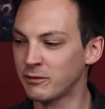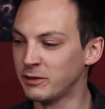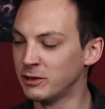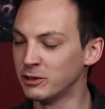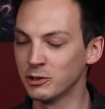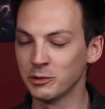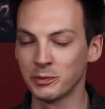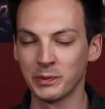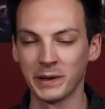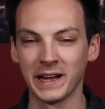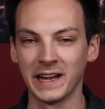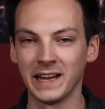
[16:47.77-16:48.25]

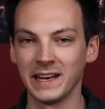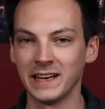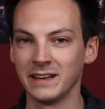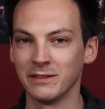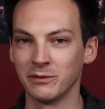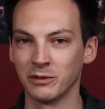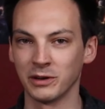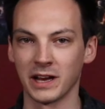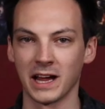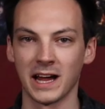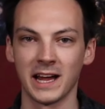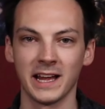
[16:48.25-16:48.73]
Feel No
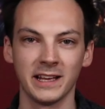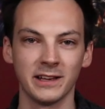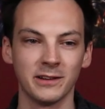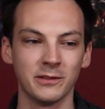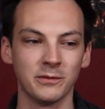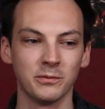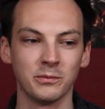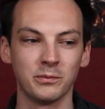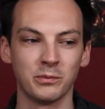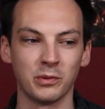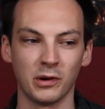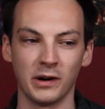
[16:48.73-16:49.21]
Pain, when I
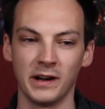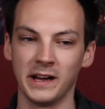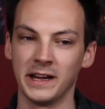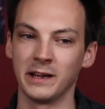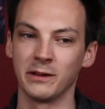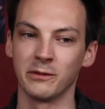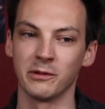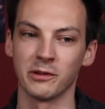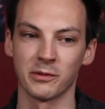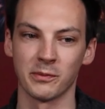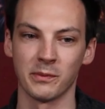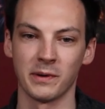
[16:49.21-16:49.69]
am
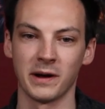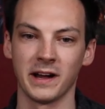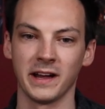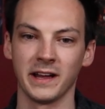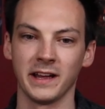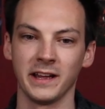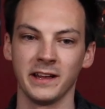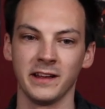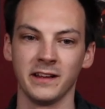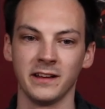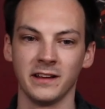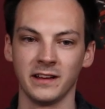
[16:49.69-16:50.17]
playing with
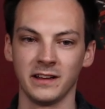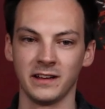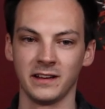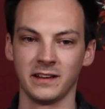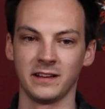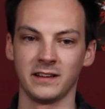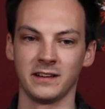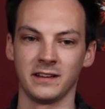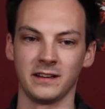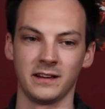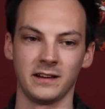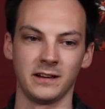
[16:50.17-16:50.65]
my
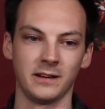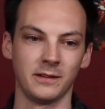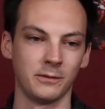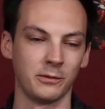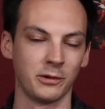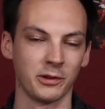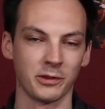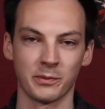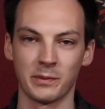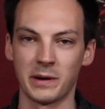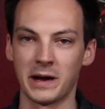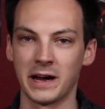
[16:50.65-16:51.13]

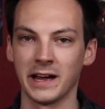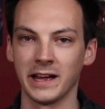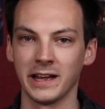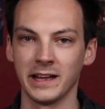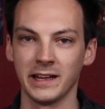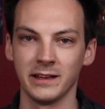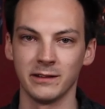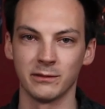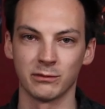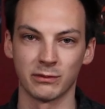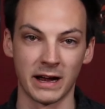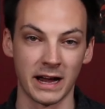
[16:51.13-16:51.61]

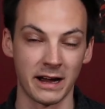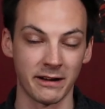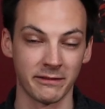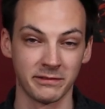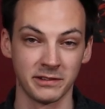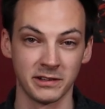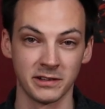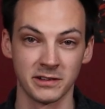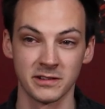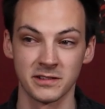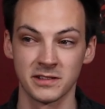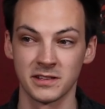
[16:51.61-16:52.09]

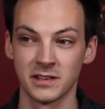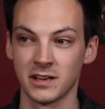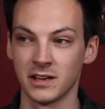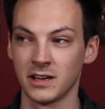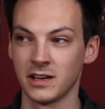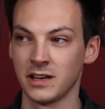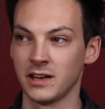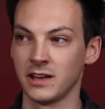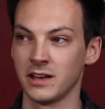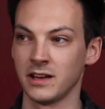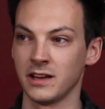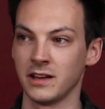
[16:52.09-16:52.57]
Raveners,
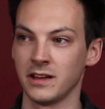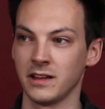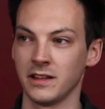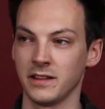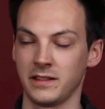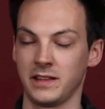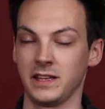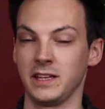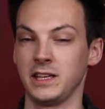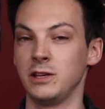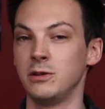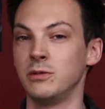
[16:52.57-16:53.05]

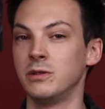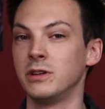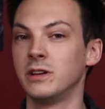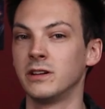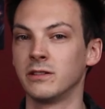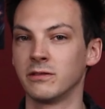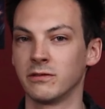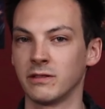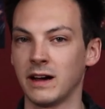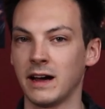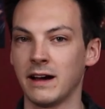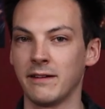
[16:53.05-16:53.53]
the
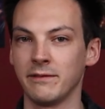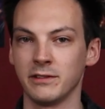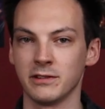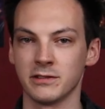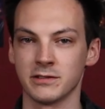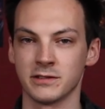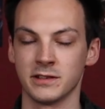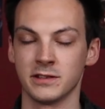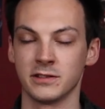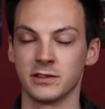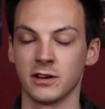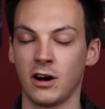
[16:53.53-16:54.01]
unit of
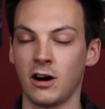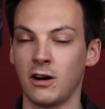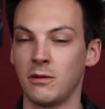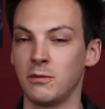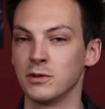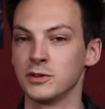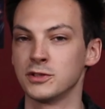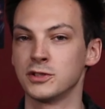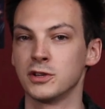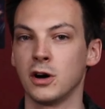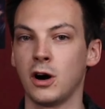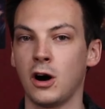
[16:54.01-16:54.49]
Raveners is
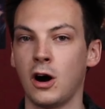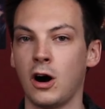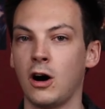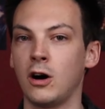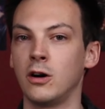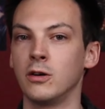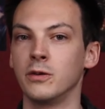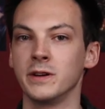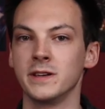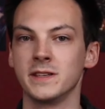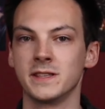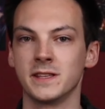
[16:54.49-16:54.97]
almost
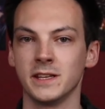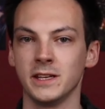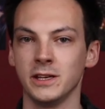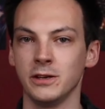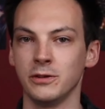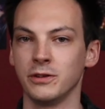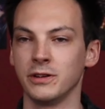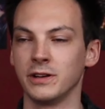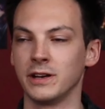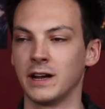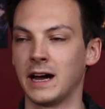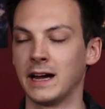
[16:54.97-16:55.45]
always the
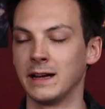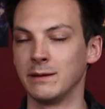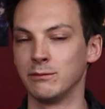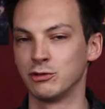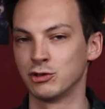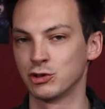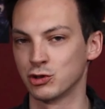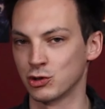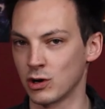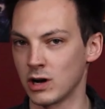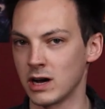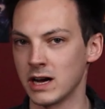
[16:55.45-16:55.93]
unit I
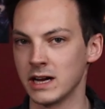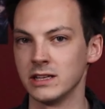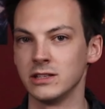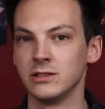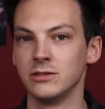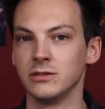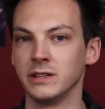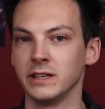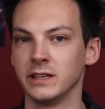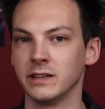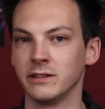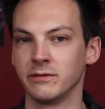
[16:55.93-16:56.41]
am
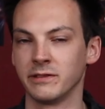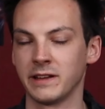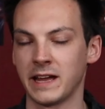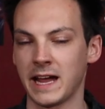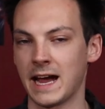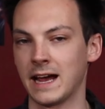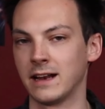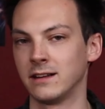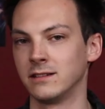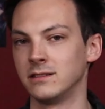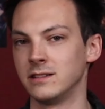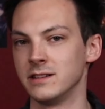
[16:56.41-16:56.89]
trying to give
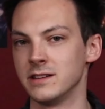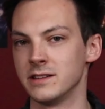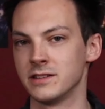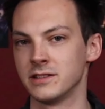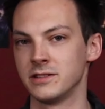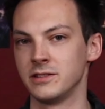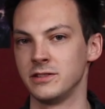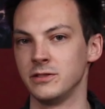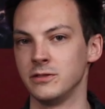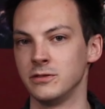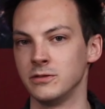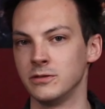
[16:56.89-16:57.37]

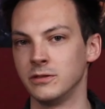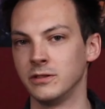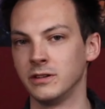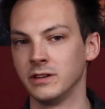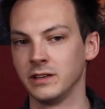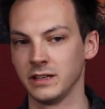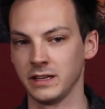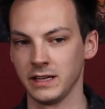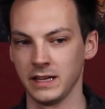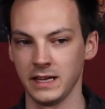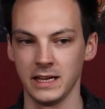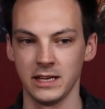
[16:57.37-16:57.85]
Catalyst
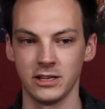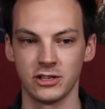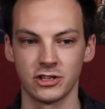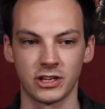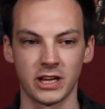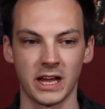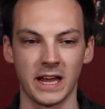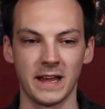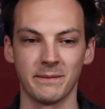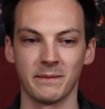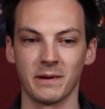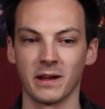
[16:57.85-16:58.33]
to
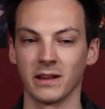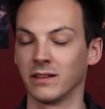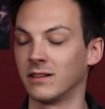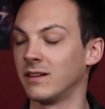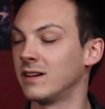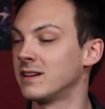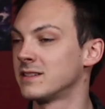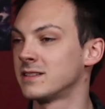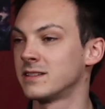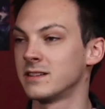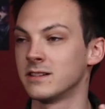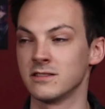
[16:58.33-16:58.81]
each game,
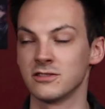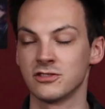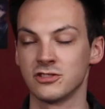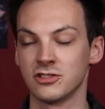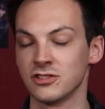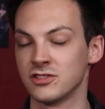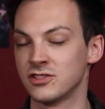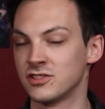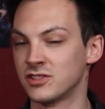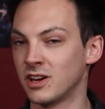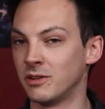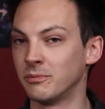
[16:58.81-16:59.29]
unless
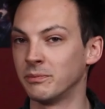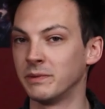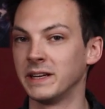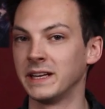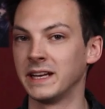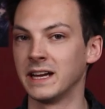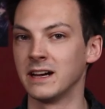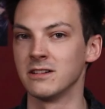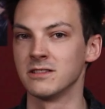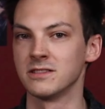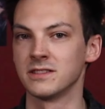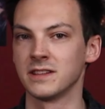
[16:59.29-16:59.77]
there's just
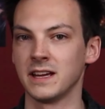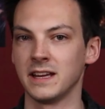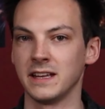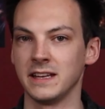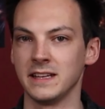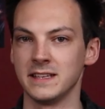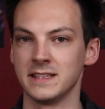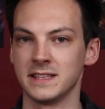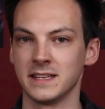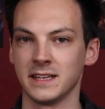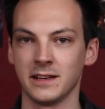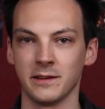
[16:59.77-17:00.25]
something else
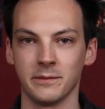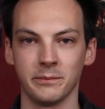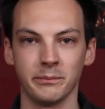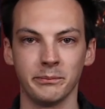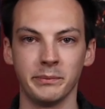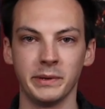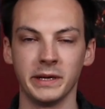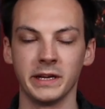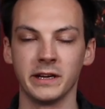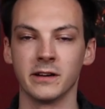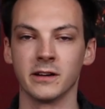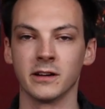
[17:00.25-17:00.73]
that is in a
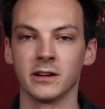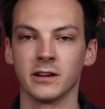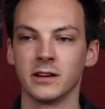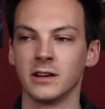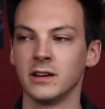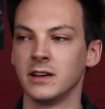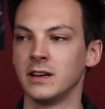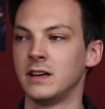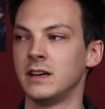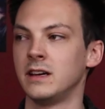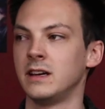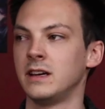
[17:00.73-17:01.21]

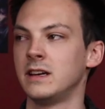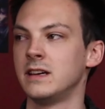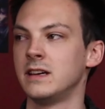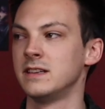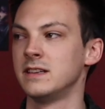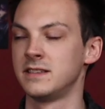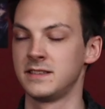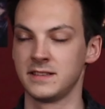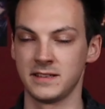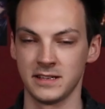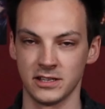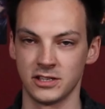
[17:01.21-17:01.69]
bigger
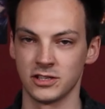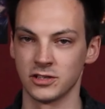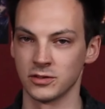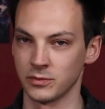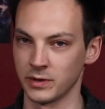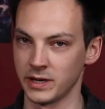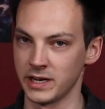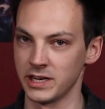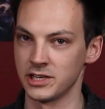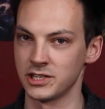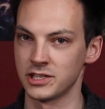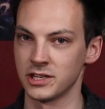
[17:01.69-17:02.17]

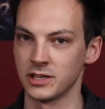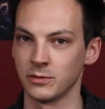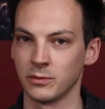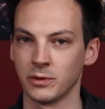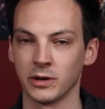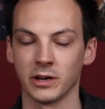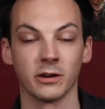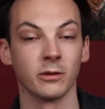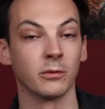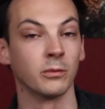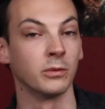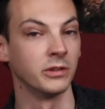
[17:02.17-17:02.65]

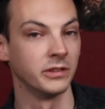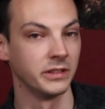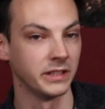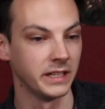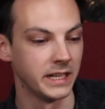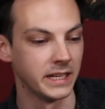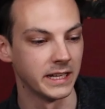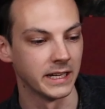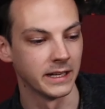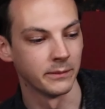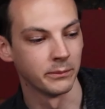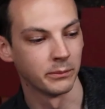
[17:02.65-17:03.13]
situation where it will
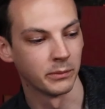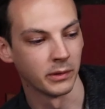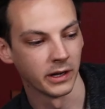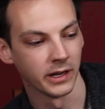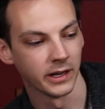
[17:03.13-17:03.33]
need it.